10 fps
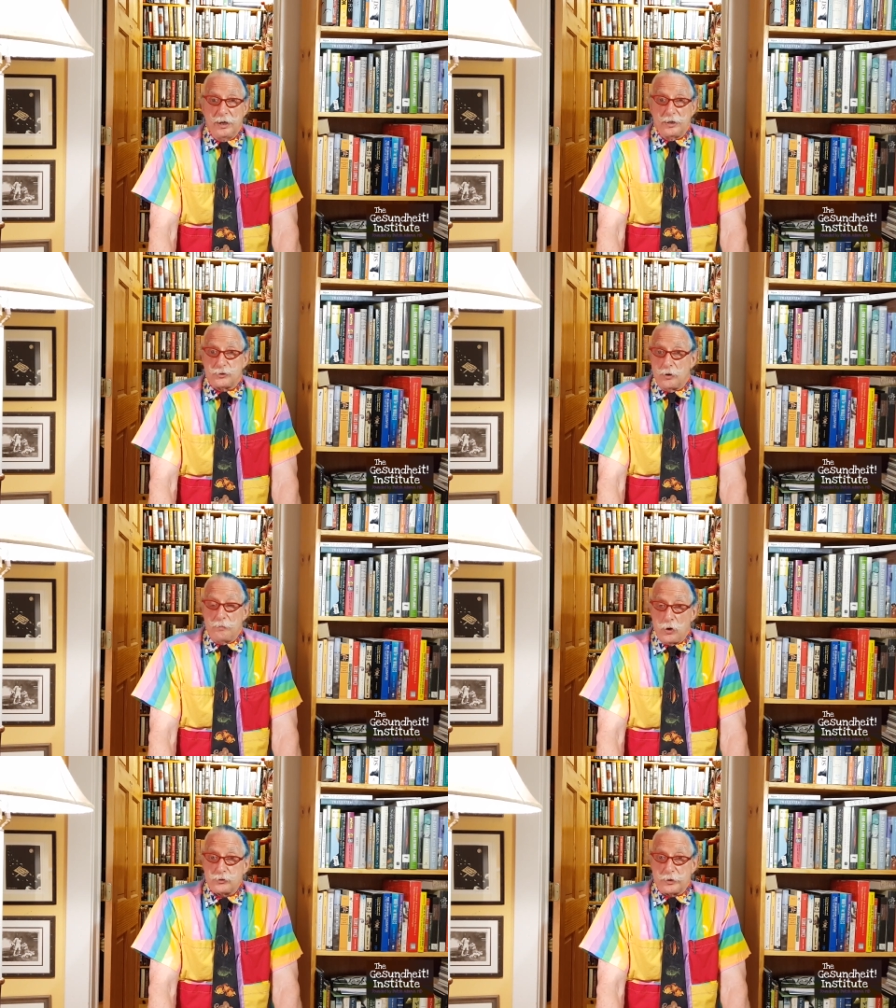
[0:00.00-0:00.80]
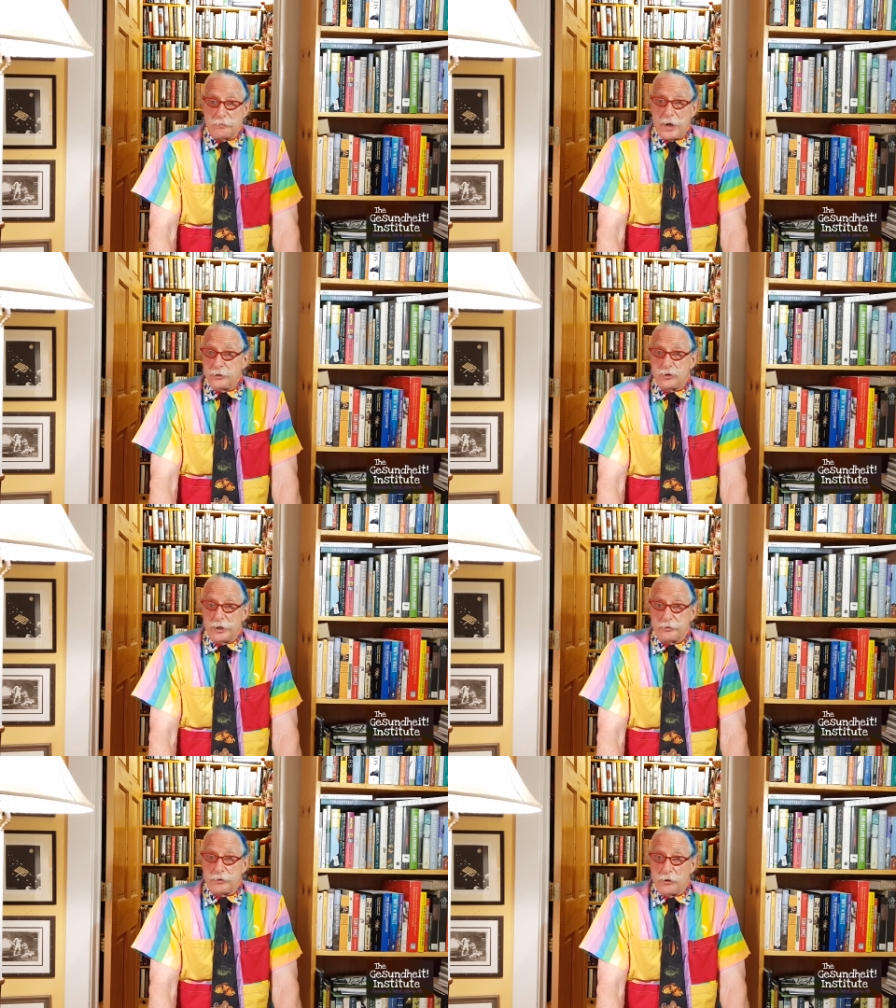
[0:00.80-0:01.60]
And so most of my
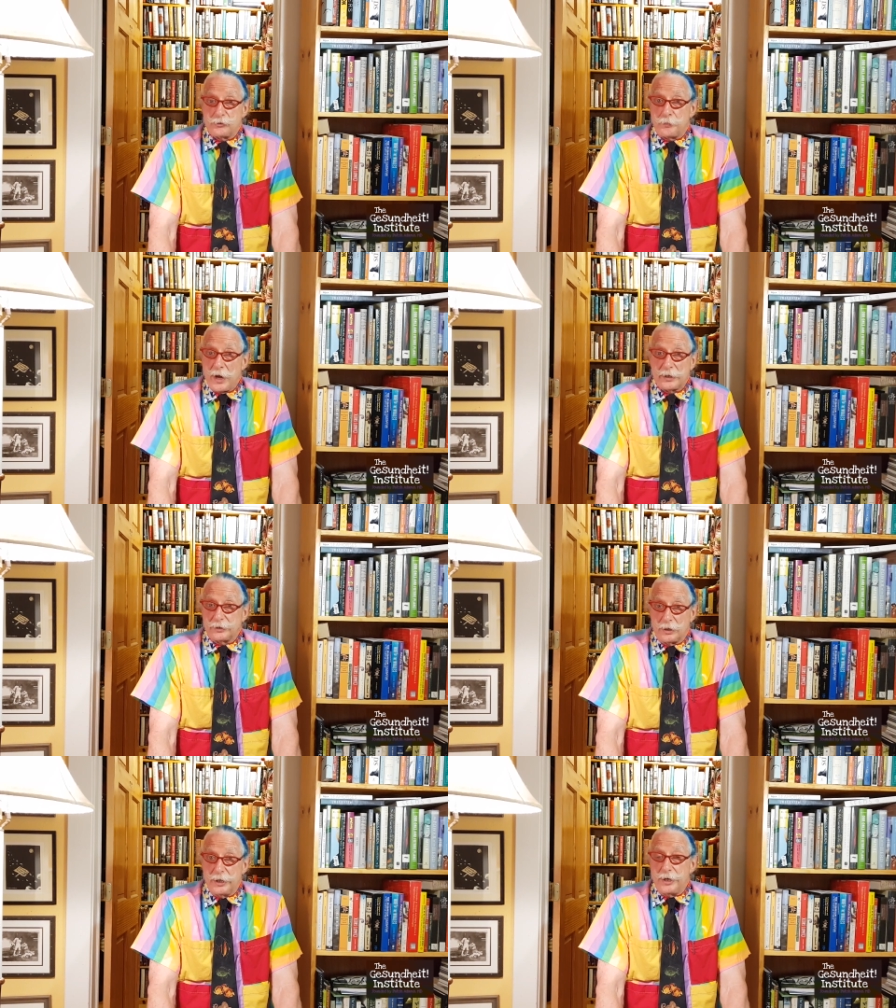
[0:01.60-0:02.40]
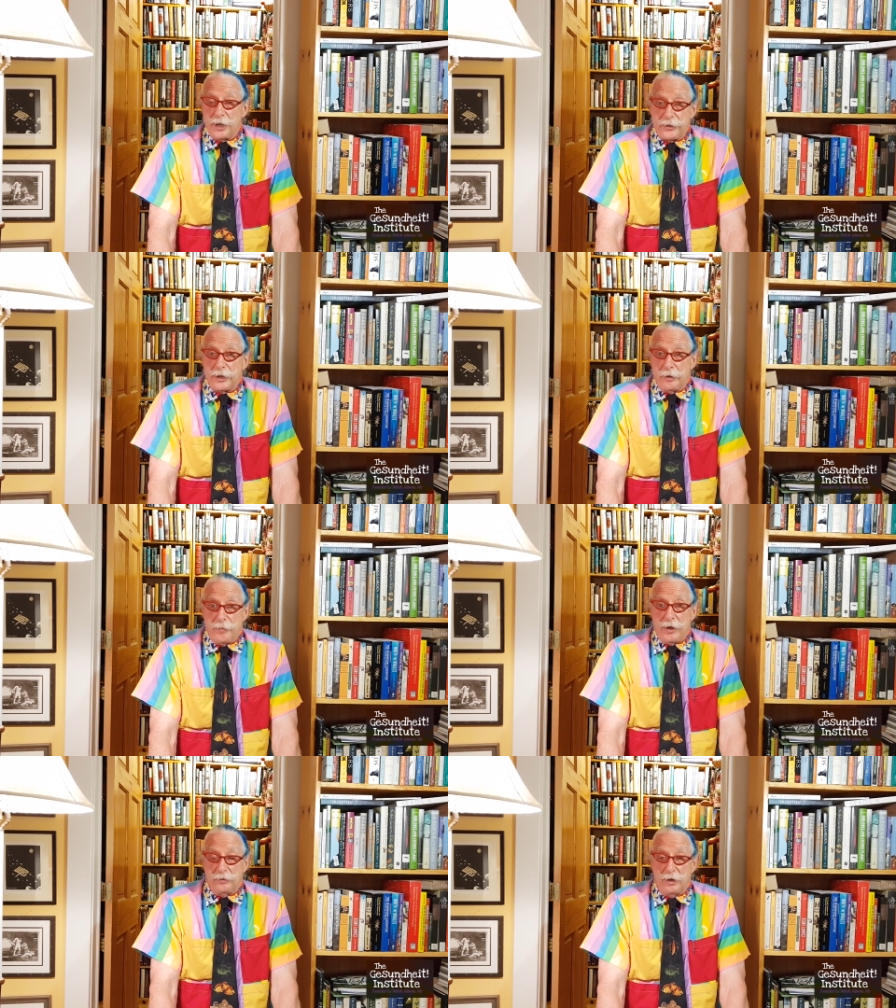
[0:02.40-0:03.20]
gender knows practically nothing
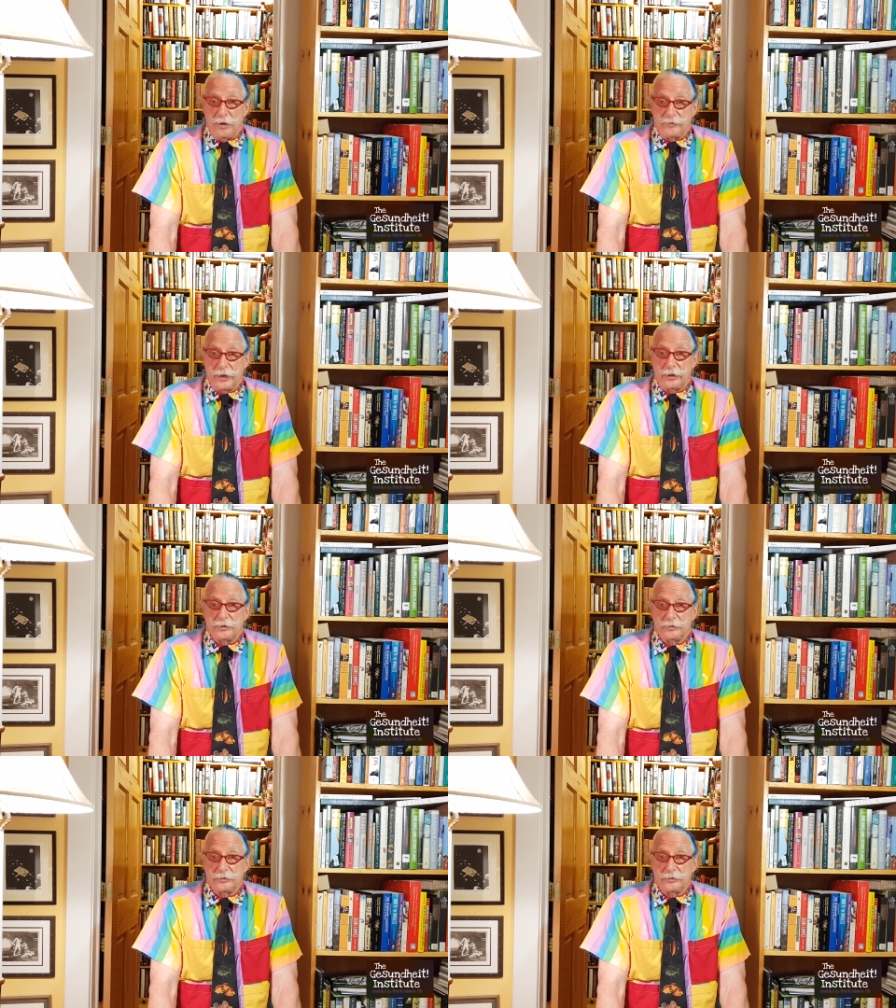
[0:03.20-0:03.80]
about loving.